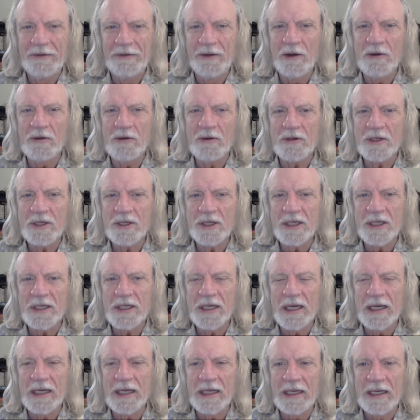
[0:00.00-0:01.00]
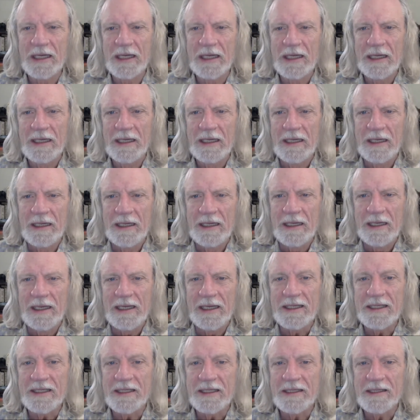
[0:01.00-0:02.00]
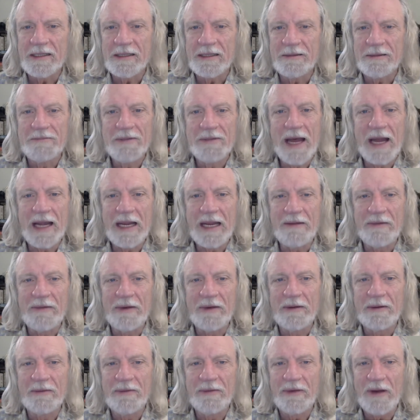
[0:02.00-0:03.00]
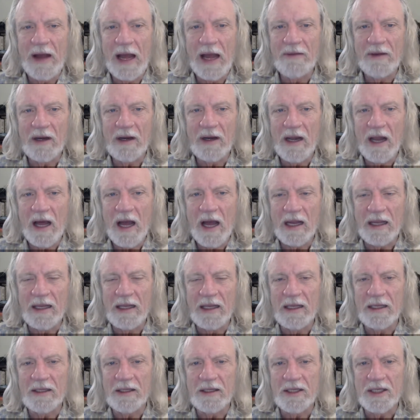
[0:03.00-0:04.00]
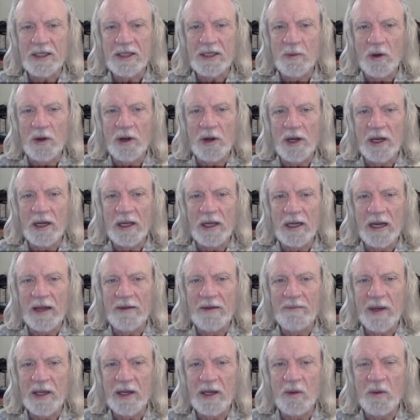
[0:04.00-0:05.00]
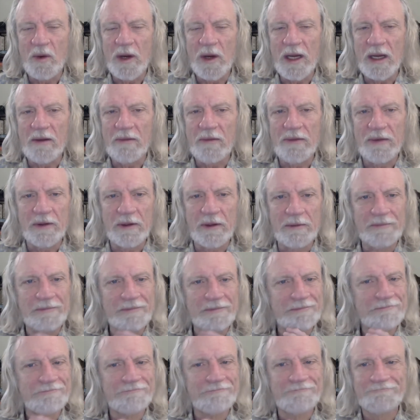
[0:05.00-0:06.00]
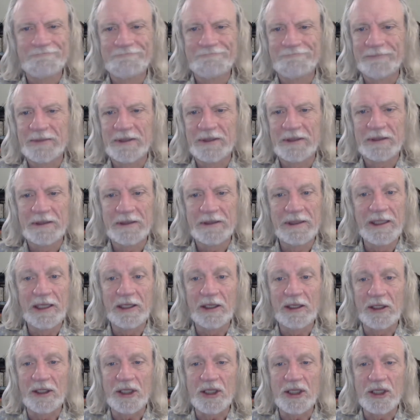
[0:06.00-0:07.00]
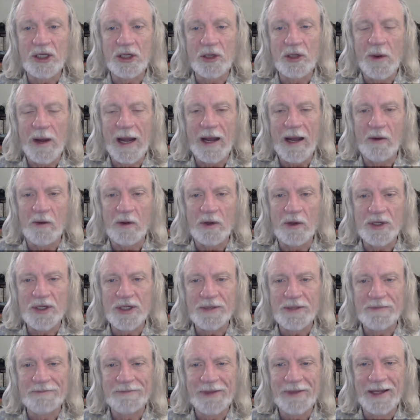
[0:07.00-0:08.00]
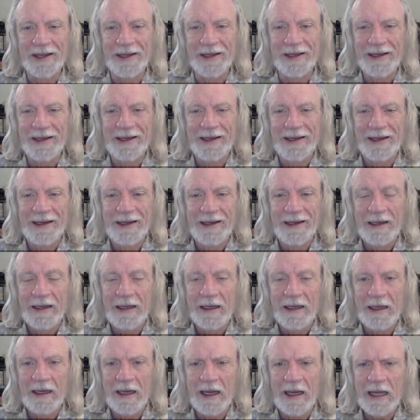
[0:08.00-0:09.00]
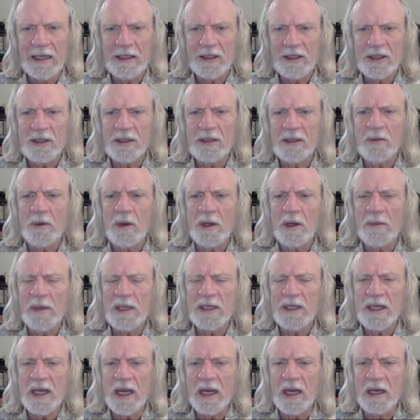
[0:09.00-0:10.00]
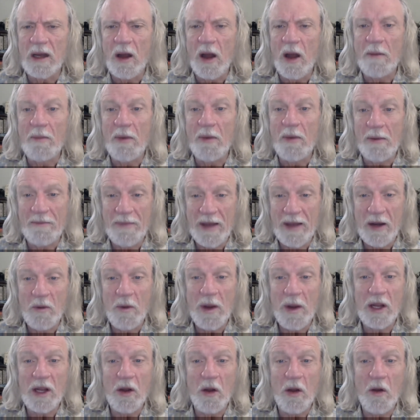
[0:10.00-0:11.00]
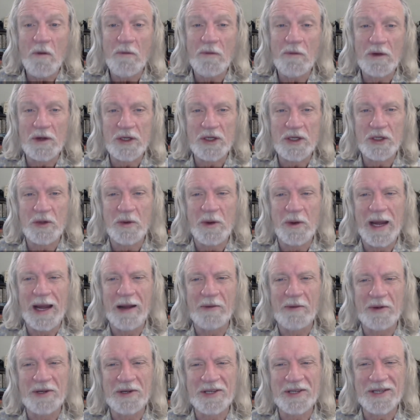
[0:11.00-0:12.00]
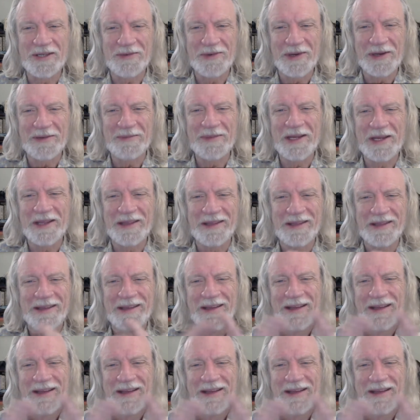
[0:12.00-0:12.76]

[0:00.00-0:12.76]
folks, it's not even five o'clock yet this morning, and I've been awake for nearly two hours. Actually, what am I saying? I've been awake over two hours. What am I?